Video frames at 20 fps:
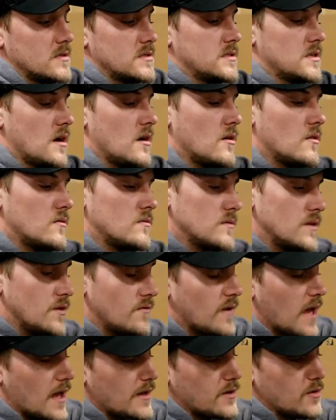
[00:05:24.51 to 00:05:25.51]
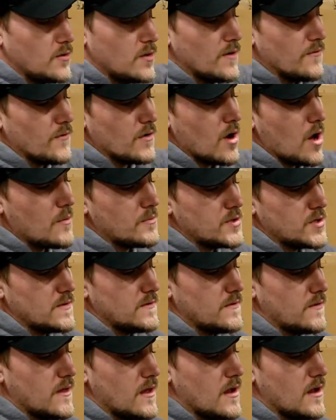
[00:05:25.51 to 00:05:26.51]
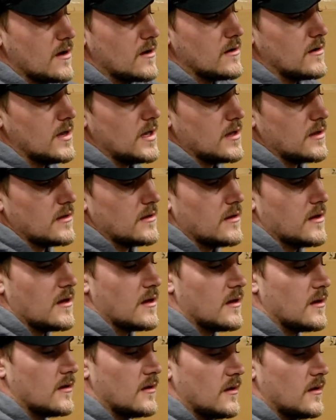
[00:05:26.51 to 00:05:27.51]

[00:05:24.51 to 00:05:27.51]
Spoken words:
So you've got two different options there, and